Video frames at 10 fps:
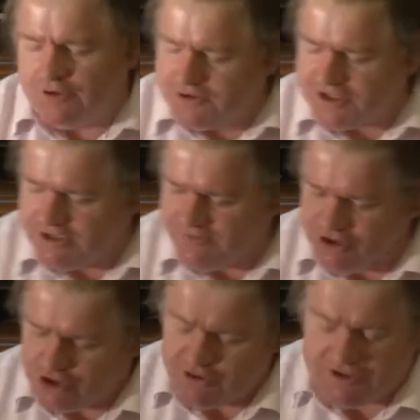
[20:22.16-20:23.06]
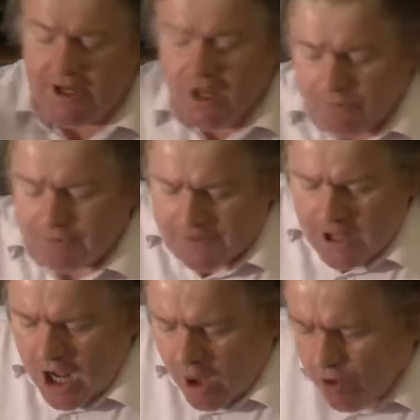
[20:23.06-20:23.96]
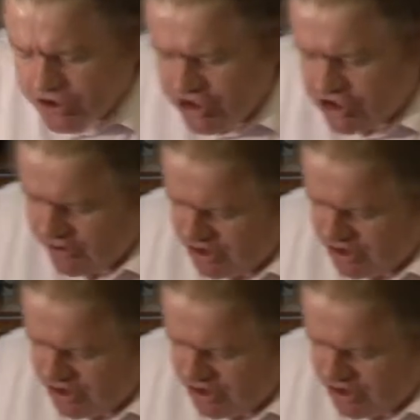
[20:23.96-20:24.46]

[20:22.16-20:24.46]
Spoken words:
those kinds of issues. But I wanted to show